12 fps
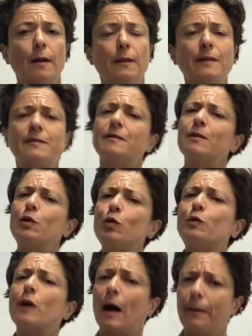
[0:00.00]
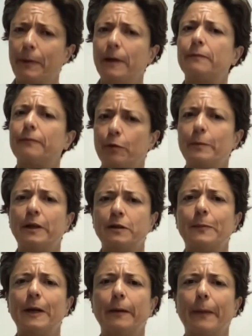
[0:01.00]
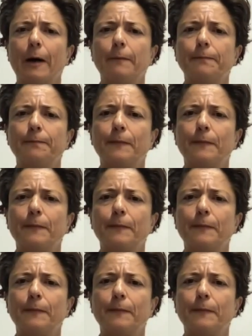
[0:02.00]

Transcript: This is a new topic for me to speak about.